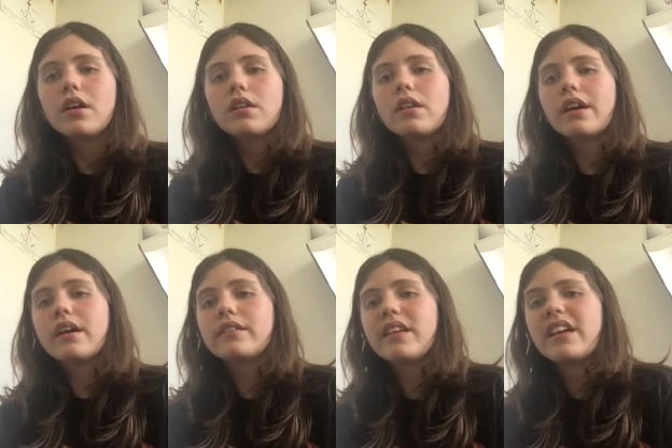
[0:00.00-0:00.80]
Like
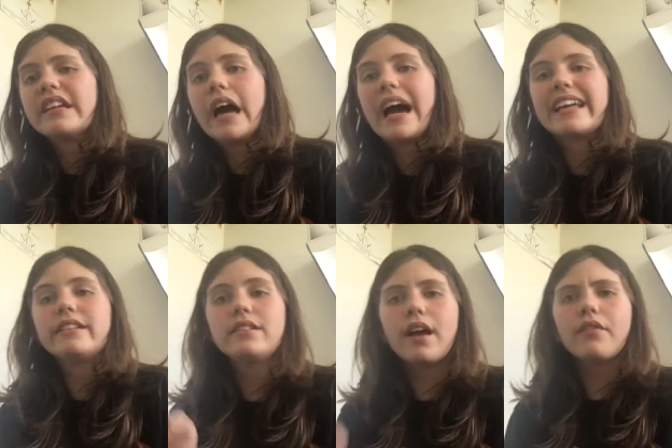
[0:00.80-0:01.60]
I said, I
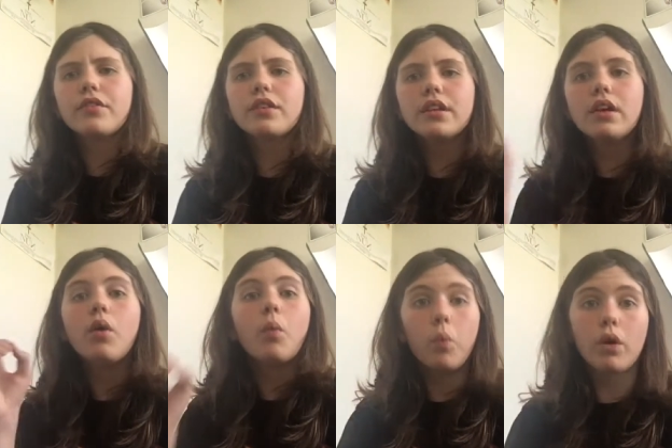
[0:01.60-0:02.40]
definitely
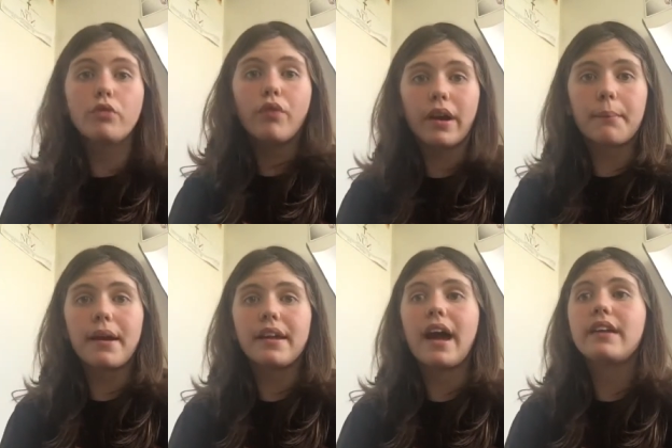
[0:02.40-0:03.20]
would
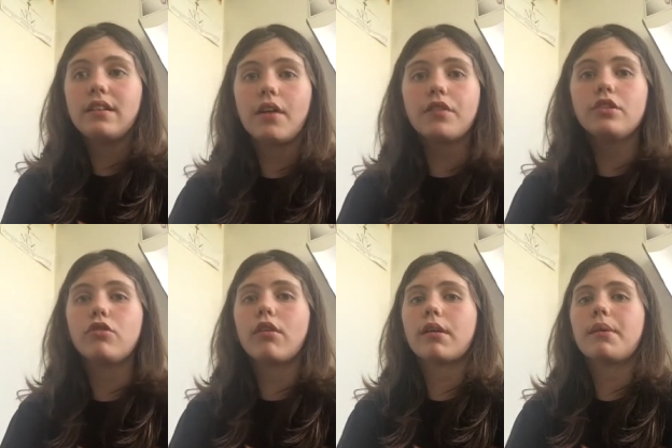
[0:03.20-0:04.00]
recommend it. I definitely do
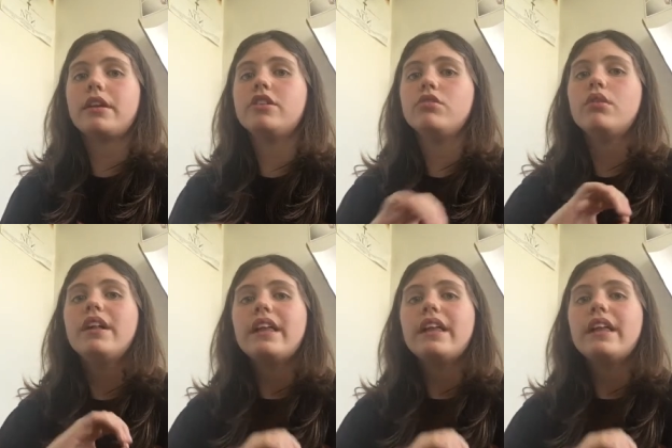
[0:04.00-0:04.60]
recommend it.